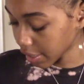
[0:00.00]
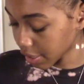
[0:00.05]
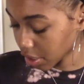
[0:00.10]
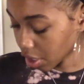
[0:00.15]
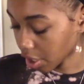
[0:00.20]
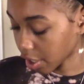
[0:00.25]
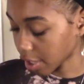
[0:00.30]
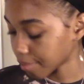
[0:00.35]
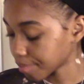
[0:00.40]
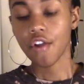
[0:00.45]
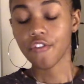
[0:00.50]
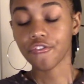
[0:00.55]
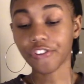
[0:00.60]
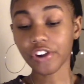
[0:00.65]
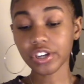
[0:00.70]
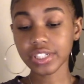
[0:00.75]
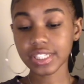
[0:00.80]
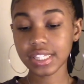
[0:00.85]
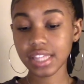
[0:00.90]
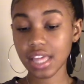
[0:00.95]
start it.
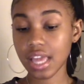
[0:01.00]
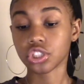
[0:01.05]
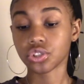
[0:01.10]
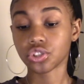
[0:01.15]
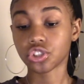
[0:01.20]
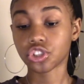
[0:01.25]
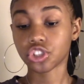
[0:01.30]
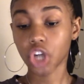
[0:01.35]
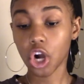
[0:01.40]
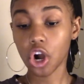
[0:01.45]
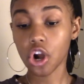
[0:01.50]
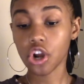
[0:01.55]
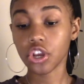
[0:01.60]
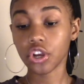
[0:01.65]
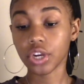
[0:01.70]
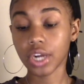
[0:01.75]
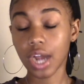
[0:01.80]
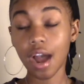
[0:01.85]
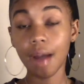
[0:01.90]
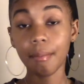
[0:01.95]
First thing, start your
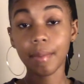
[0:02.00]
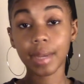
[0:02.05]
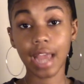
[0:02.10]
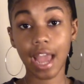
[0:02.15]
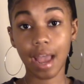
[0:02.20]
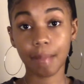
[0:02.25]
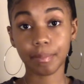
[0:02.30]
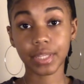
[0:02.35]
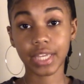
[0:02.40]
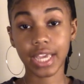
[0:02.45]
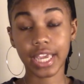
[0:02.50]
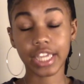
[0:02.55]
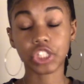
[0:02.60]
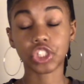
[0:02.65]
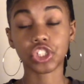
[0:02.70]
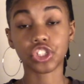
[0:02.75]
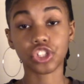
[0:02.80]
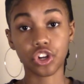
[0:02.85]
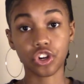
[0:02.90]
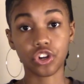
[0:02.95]
common
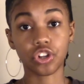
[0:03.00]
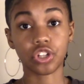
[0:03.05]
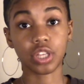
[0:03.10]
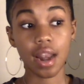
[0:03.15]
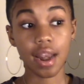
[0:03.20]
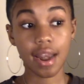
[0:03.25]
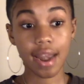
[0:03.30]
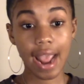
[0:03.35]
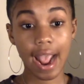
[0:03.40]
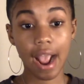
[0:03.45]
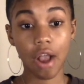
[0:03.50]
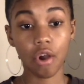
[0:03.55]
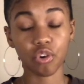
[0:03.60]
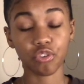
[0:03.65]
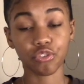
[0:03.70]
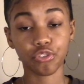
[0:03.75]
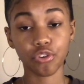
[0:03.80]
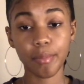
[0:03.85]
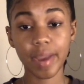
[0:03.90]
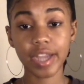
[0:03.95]
application early. Now,
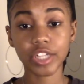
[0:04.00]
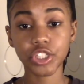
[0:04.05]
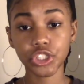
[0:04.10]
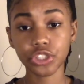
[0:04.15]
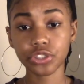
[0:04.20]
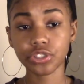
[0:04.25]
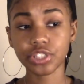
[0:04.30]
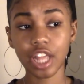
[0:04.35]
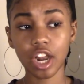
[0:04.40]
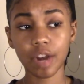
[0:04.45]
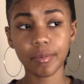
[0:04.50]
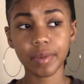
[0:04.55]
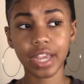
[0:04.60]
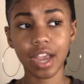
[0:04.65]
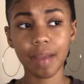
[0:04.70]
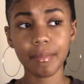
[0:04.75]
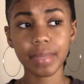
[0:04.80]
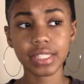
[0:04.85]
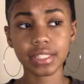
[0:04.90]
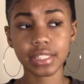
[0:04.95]
for my juniors that are
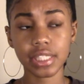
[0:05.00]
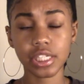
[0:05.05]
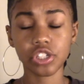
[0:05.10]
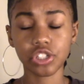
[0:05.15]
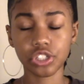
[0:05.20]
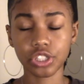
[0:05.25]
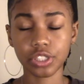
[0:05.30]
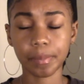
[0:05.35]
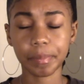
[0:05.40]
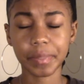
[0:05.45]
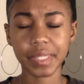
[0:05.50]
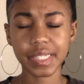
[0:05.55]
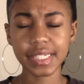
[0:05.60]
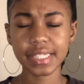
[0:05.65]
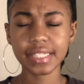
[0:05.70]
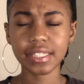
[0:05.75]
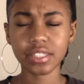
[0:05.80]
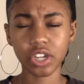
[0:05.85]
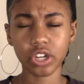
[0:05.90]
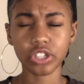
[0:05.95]
becoming seniors,
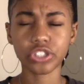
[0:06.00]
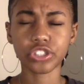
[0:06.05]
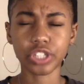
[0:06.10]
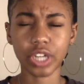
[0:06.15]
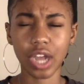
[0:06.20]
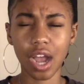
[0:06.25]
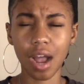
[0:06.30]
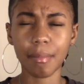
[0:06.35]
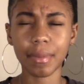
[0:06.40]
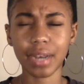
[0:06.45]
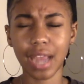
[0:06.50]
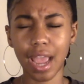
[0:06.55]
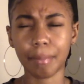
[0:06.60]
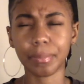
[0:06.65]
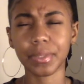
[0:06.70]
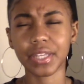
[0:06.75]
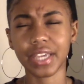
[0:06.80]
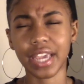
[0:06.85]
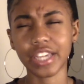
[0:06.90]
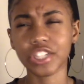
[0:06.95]
please start your common
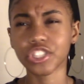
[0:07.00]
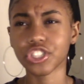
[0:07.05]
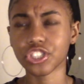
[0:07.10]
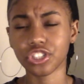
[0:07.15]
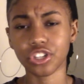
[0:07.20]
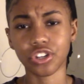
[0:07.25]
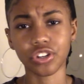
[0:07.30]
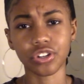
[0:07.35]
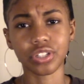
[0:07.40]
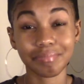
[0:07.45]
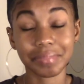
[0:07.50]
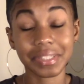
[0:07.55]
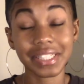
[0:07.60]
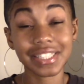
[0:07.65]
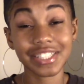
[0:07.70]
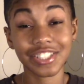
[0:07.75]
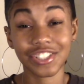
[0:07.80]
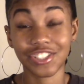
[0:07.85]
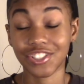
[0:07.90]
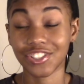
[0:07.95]
application early.
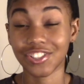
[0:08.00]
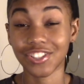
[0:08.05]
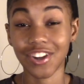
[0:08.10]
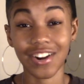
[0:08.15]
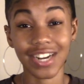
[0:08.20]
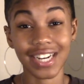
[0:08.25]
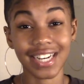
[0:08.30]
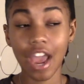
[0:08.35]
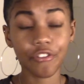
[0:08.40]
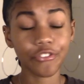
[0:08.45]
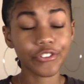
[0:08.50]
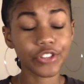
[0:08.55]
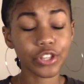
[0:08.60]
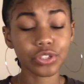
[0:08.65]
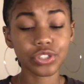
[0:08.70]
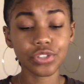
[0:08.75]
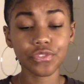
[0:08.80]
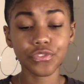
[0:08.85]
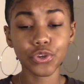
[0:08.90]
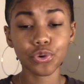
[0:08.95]
Please just start it. For
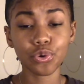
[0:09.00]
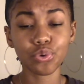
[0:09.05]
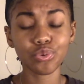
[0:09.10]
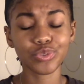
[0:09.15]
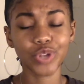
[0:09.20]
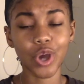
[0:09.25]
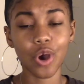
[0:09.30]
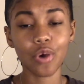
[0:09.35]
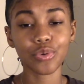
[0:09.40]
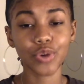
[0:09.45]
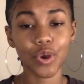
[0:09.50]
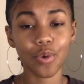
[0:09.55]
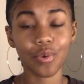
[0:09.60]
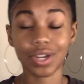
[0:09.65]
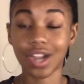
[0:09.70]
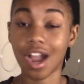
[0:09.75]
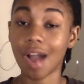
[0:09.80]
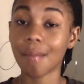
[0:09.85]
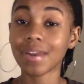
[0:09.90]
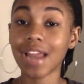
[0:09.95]
those of you who don't know what
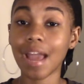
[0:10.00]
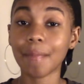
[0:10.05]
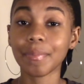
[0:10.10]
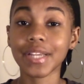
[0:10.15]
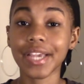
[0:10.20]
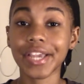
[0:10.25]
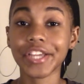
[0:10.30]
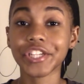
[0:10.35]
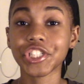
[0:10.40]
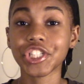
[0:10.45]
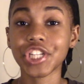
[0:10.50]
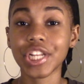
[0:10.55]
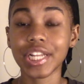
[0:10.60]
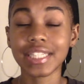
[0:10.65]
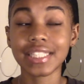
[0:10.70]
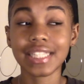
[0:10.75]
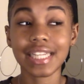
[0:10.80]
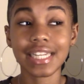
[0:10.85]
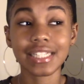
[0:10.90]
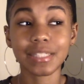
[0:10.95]
common application
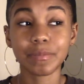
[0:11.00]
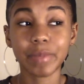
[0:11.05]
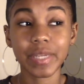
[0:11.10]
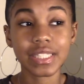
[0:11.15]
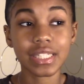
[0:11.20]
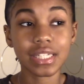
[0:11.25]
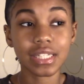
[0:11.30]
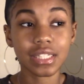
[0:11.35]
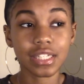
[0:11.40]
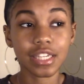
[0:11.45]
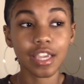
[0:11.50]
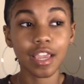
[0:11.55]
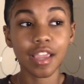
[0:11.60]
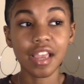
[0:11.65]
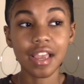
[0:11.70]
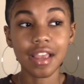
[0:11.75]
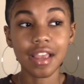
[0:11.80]
is, it is basically